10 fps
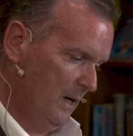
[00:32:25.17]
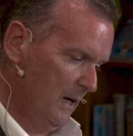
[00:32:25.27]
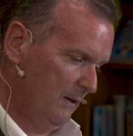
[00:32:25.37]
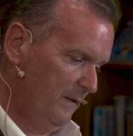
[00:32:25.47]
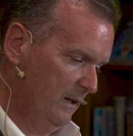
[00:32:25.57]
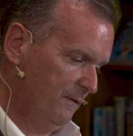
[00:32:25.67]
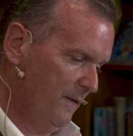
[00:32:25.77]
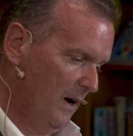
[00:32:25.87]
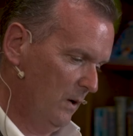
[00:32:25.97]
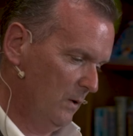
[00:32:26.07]
and if he had
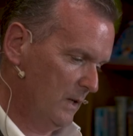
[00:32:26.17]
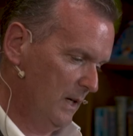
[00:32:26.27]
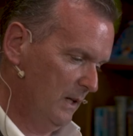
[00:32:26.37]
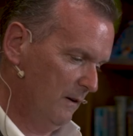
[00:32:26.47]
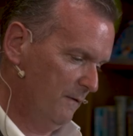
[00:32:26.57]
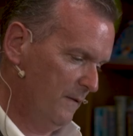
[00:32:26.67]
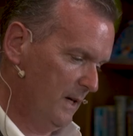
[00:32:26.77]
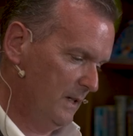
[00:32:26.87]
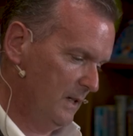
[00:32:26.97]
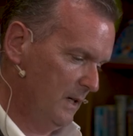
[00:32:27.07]
followed in their
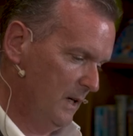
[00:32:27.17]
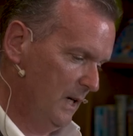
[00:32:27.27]
feet,